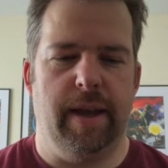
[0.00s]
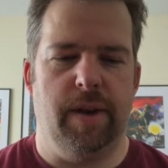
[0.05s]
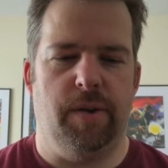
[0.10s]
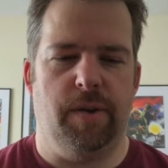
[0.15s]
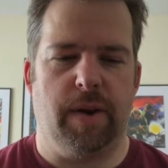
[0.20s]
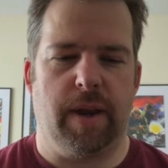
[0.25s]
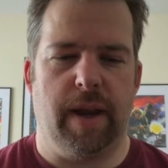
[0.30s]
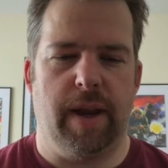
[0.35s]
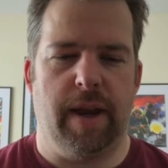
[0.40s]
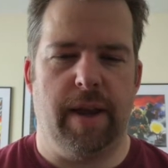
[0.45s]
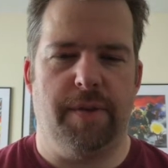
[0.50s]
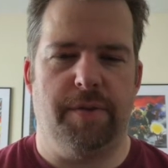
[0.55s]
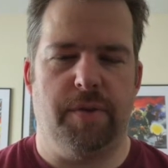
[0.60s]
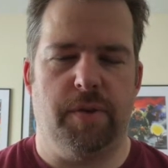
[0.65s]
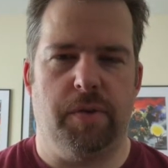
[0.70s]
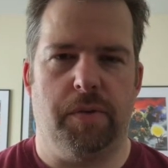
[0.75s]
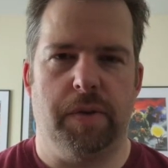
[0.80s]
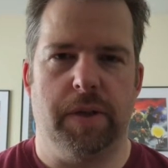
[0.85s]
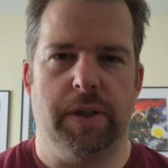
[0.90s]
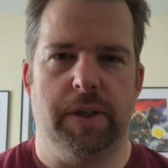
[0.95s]
organised
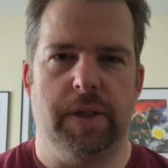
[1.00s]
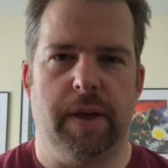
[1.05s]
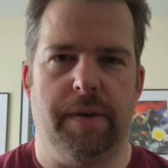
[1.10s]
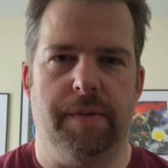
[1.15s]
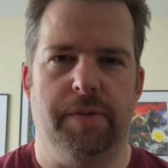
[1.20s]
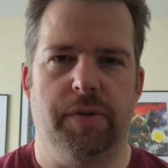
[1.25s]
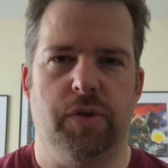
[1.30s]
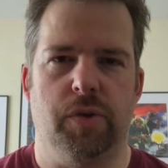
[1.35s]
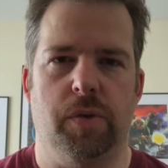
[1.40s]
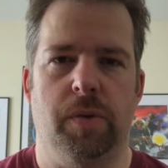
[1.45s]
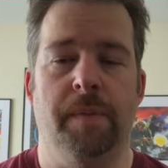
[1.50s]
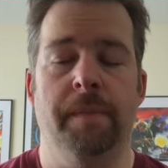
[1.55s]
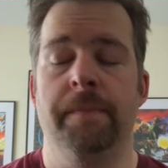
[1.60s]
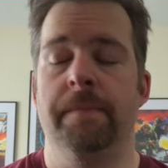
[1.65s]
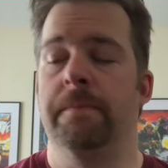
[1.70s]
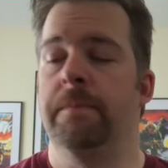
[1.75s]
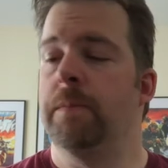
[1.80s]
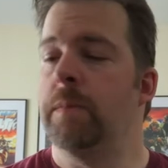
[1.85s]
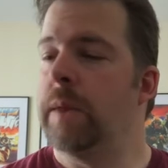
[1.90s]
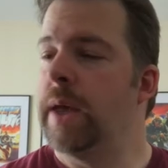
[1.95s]
for all this stuff. So
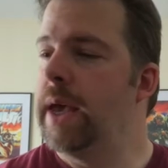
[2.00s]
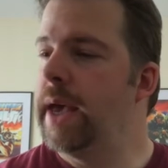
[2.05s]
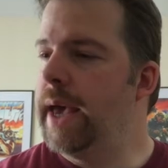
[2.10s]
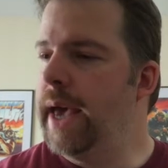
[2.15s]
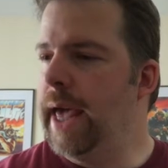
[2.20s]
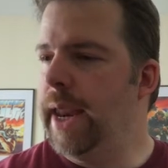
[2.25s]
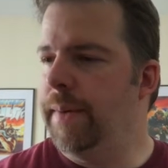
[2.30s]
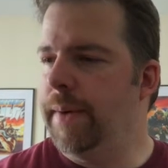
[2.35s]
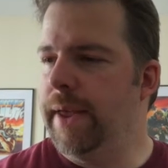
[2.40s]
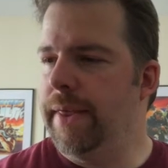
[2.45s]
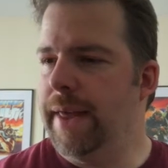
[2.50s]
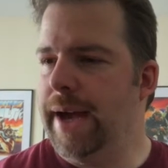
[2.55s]
anyway,